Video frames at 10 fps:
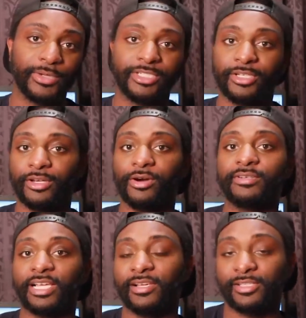which
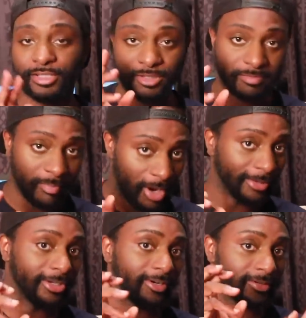denotes a
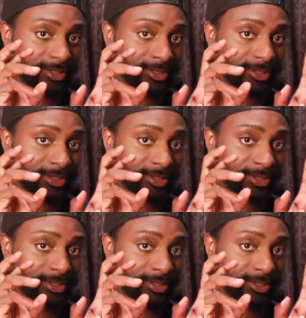smaller